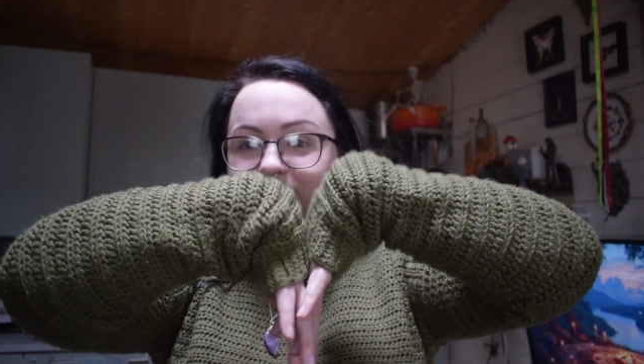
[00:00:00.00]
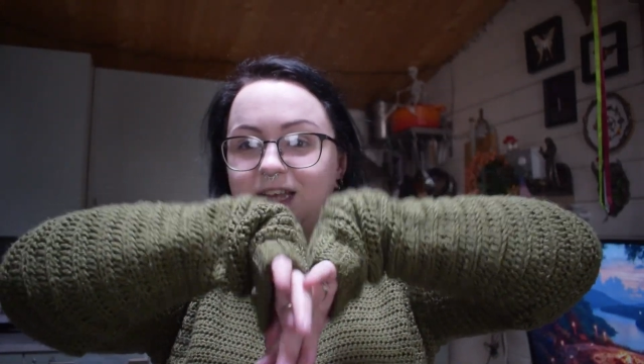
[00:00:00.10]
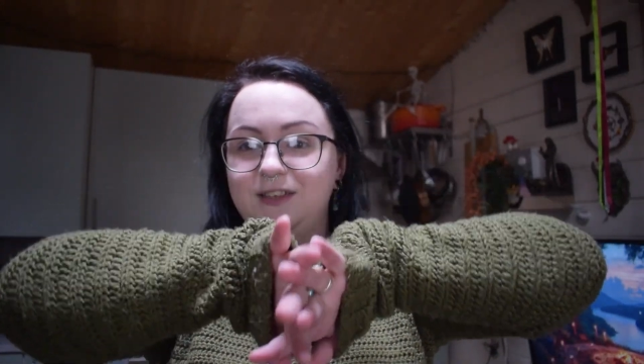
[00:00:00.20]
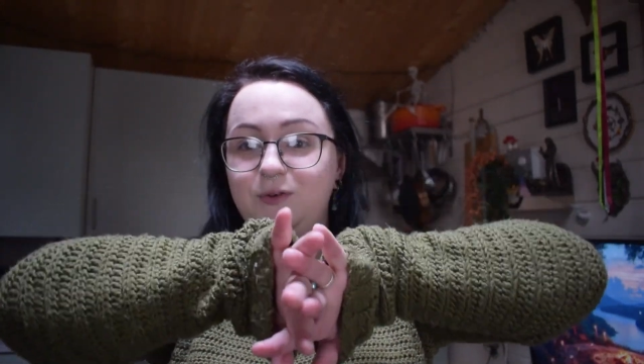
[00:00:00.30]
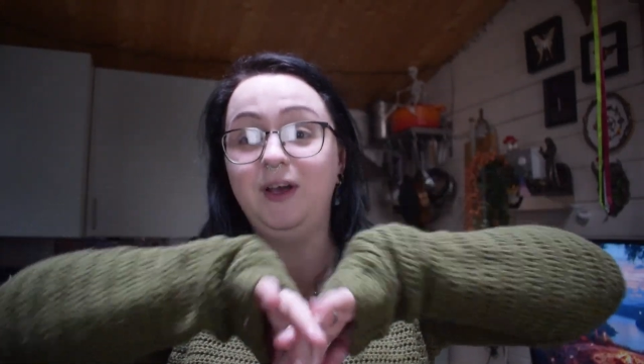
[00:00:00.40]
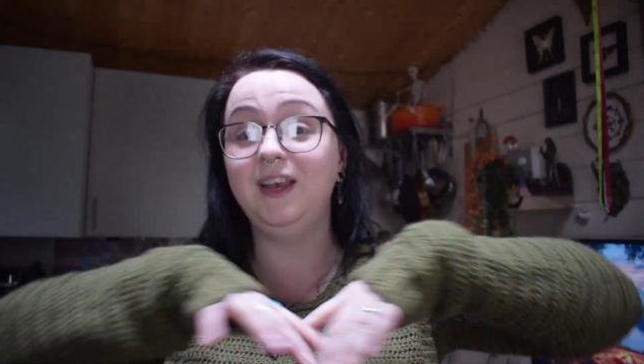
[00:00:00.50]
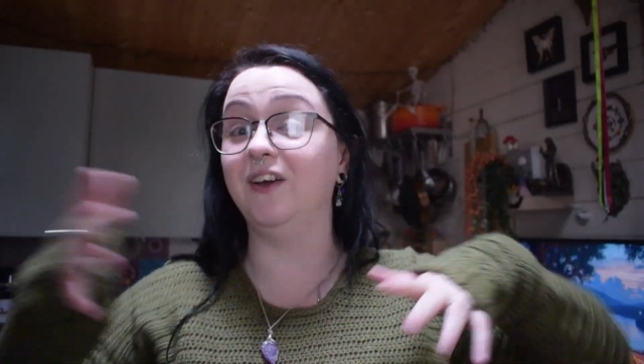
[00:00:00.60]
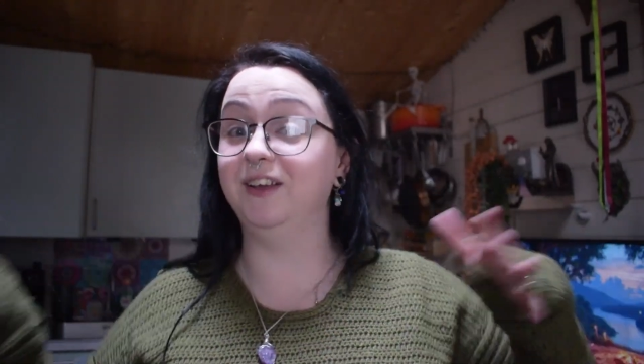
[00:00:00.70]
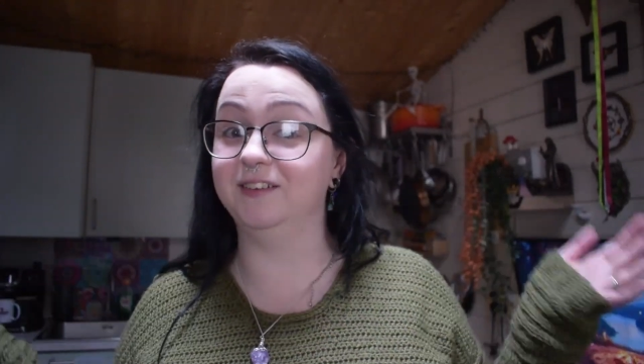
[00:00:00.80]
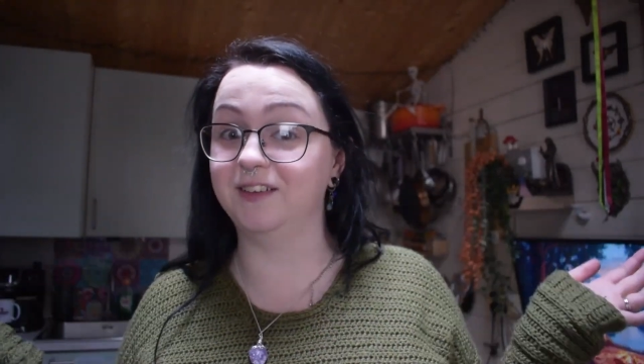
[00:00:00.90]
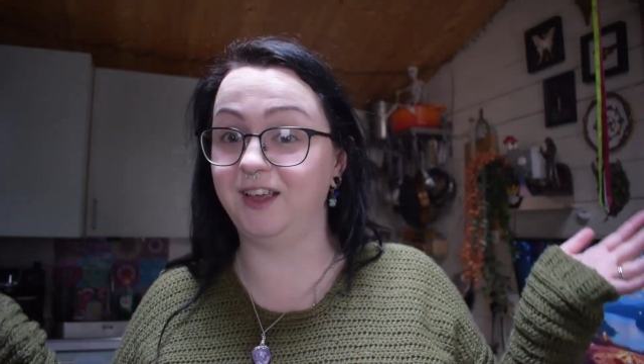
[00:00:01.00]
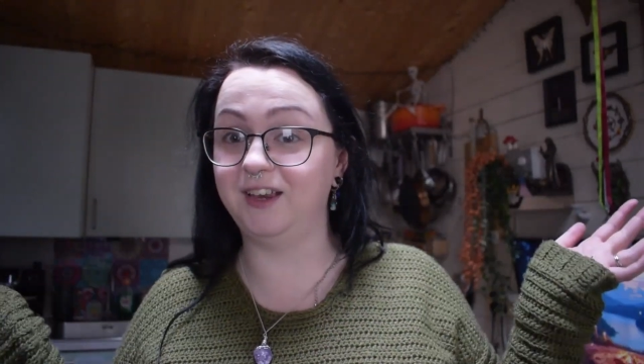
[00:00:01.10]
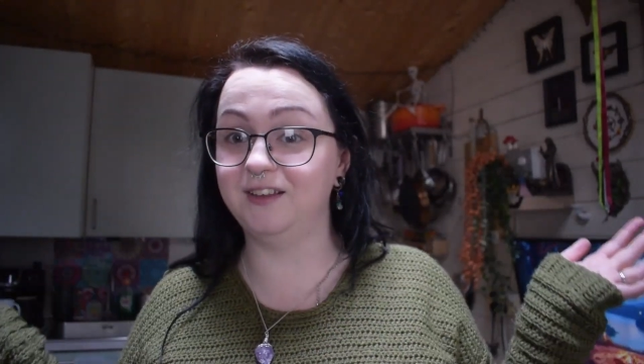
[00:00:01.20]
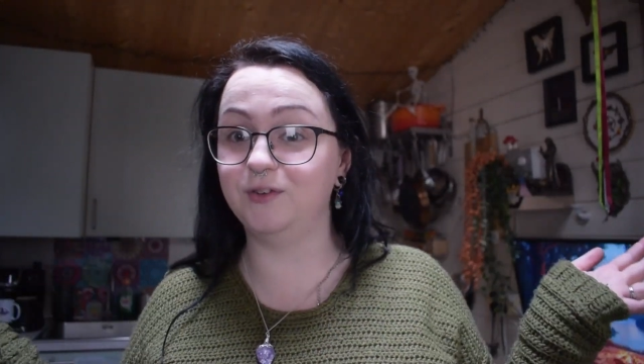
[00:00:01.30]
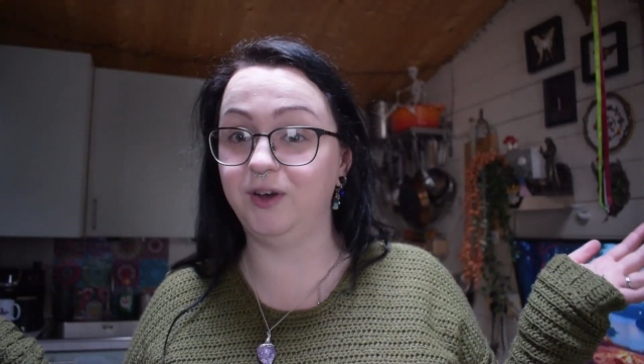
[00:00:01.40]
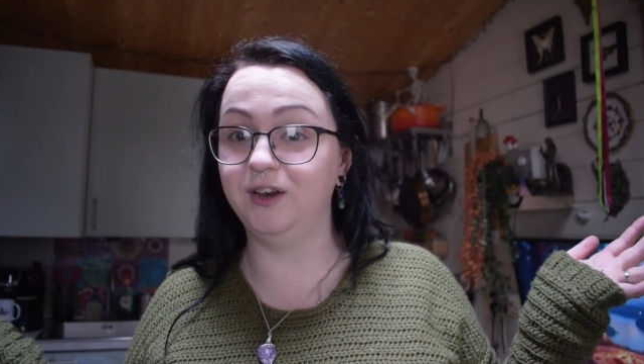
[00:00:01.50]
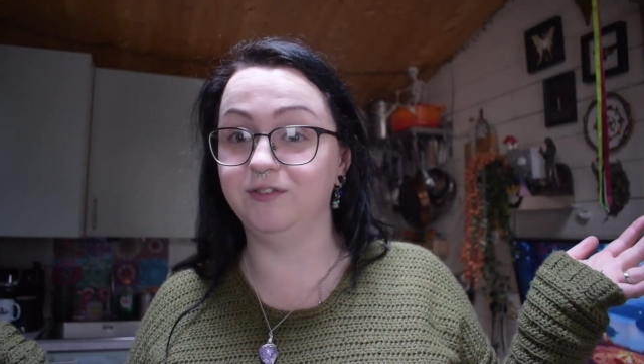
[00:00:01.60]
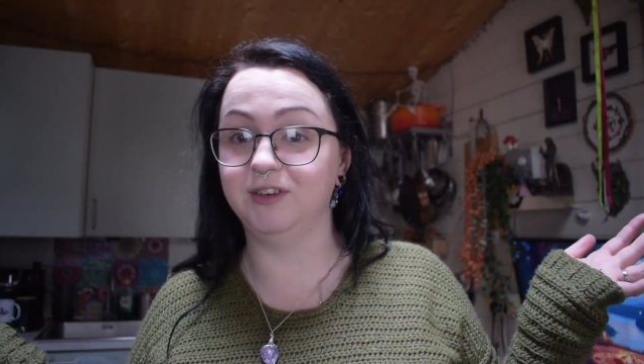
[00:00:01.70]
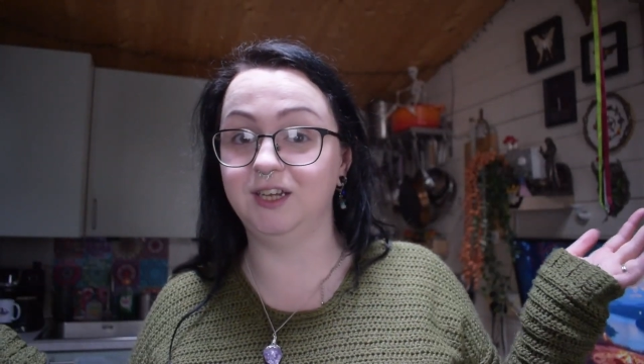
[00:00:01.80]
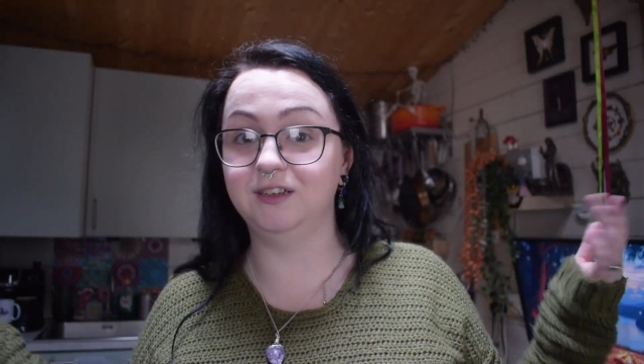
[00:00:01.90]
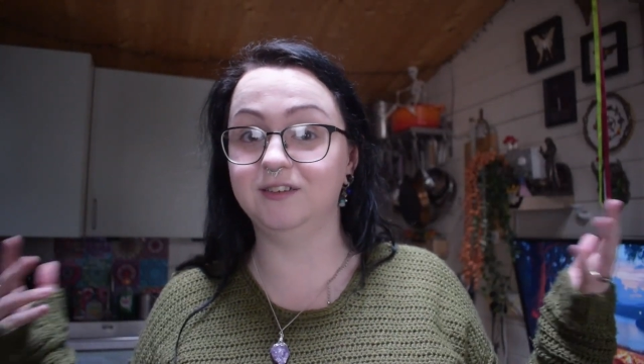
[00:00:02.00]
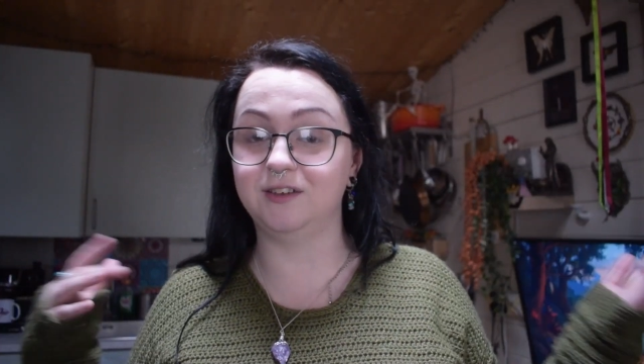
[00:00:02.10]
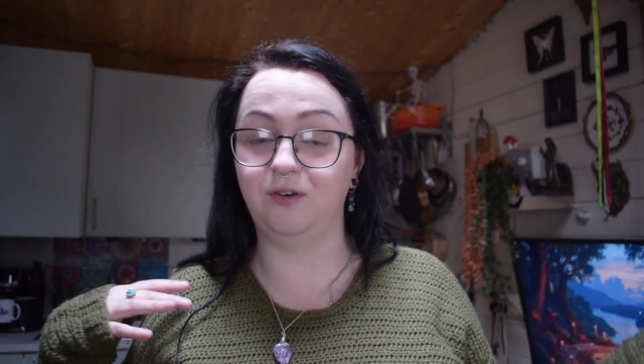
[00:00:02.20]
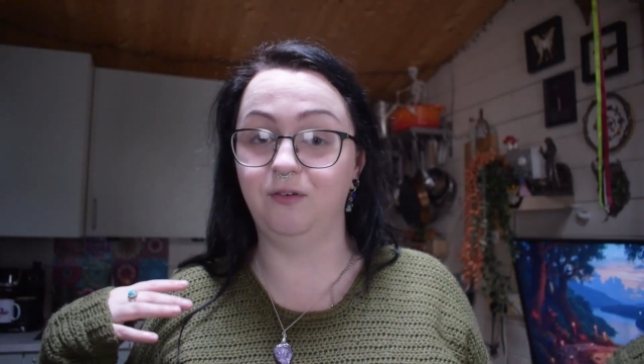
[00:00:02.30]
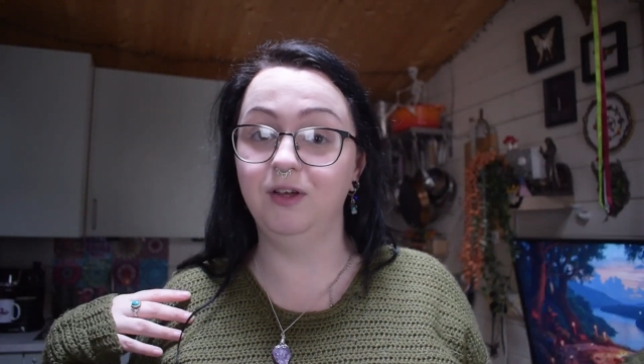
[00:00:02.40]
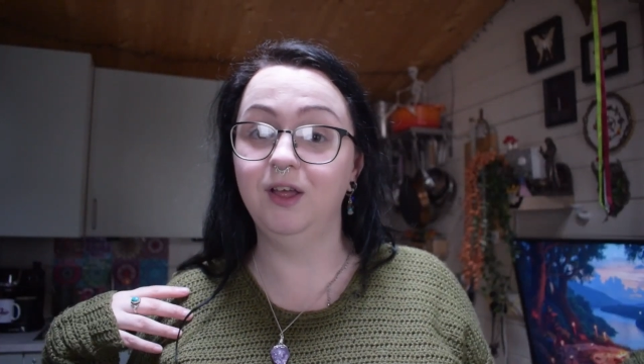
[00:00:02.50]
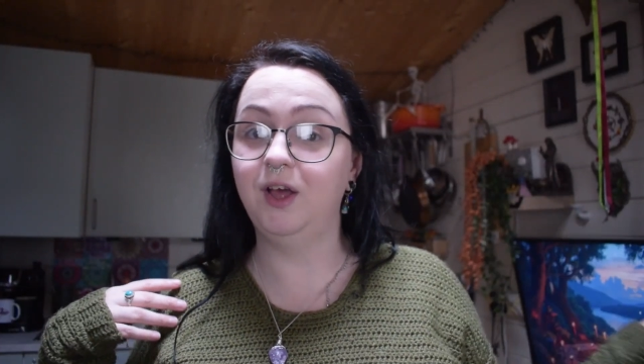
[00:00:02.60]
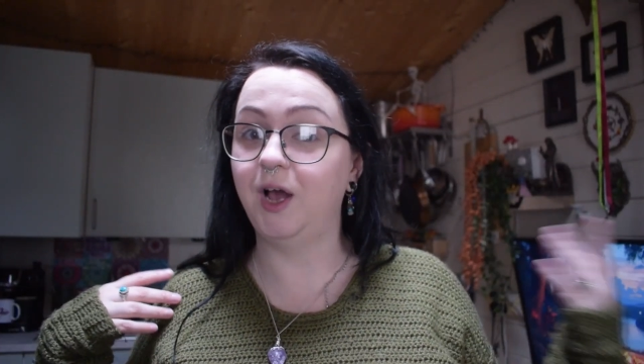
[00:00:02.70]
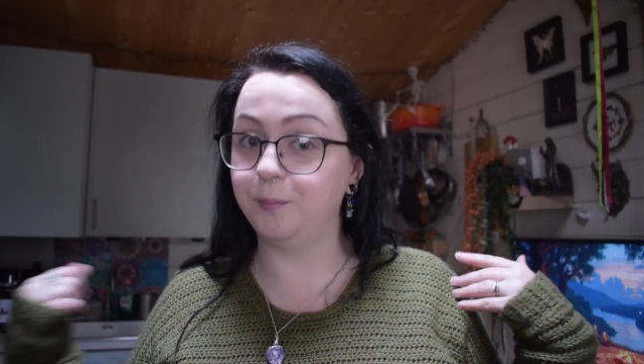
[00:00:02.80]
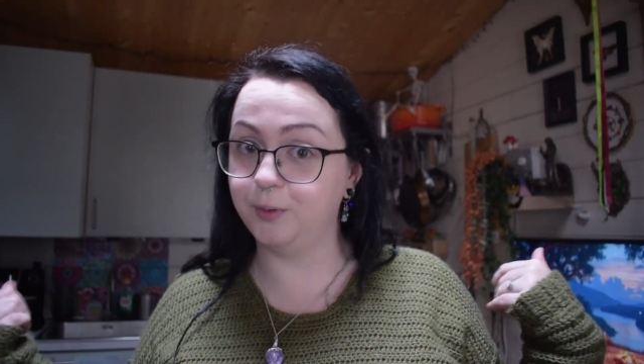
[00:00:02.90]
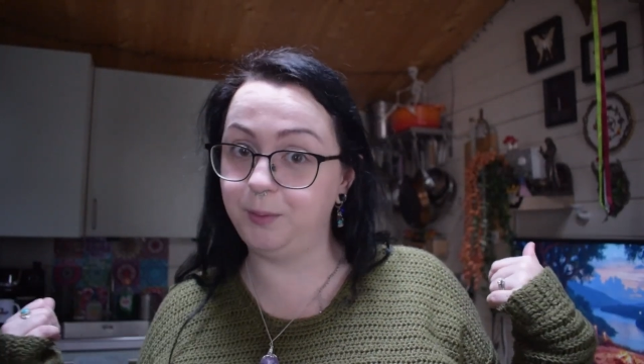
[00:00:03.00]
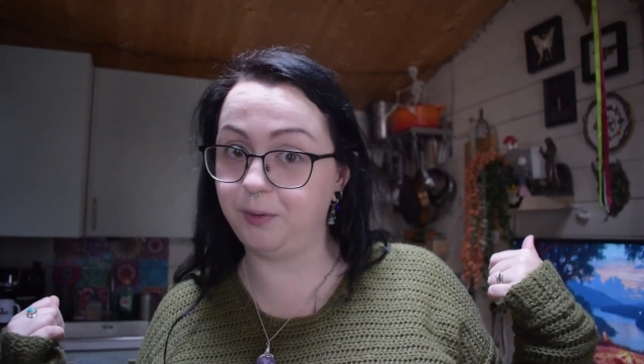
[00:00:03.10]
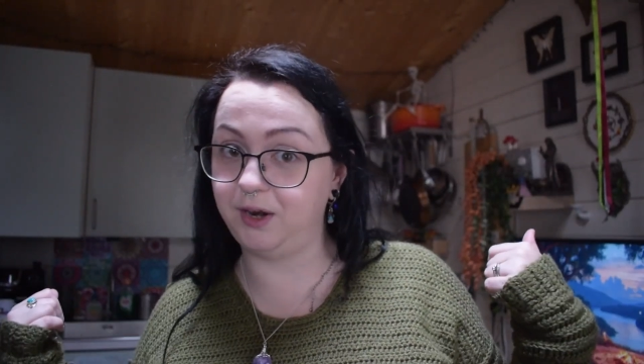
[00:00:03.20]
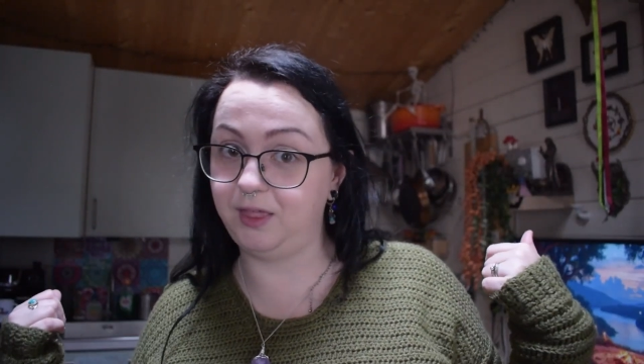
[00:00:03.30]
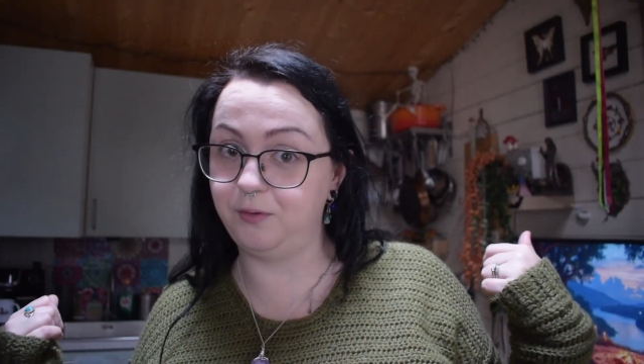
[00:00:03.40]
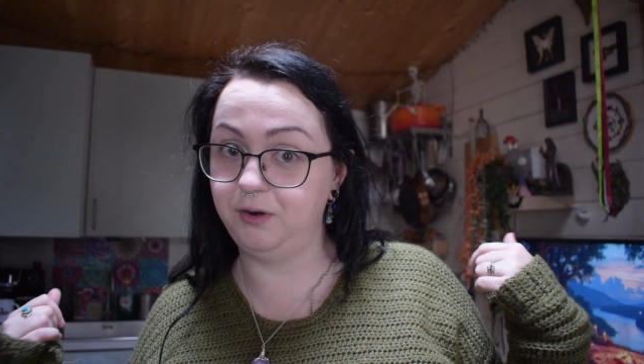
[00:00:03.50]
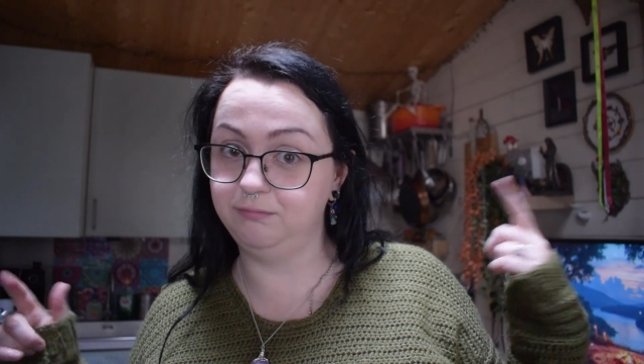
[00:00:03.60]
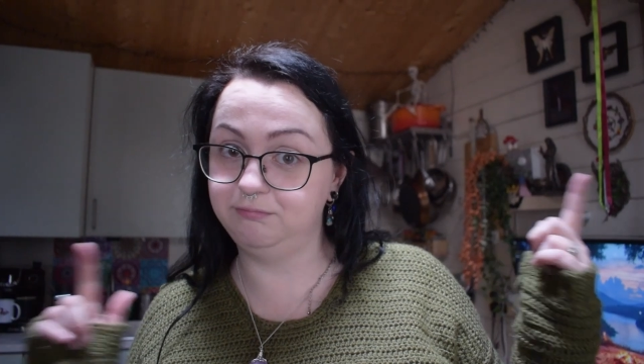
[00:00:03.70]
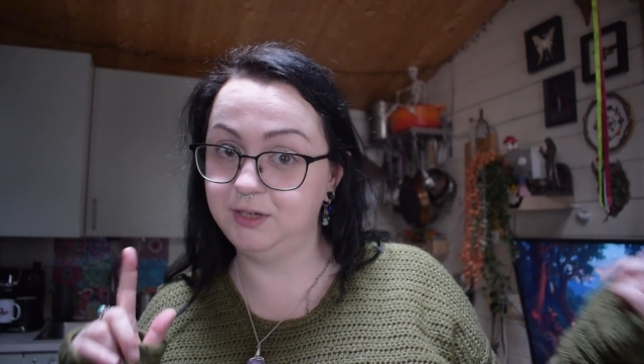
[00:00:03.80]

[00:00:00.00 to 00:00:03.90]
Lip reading: It's quite nice, like it is quite lovely. So I'm pretty proud of that one.